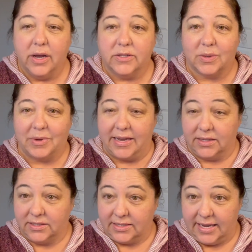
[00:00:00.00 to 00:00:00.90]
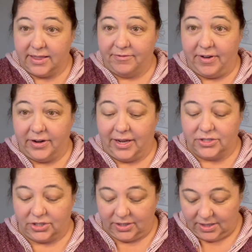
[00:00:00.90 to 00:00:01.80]
So I'm gonna take the
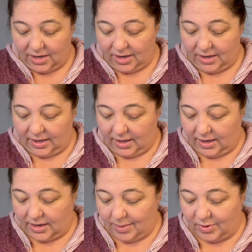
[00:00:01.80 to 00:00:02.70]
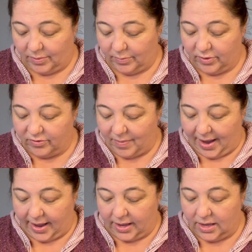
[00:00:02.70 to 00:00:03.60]
foundation and I'm gonna move
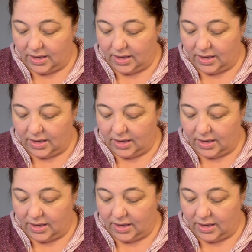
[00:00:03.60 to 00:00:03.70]
my,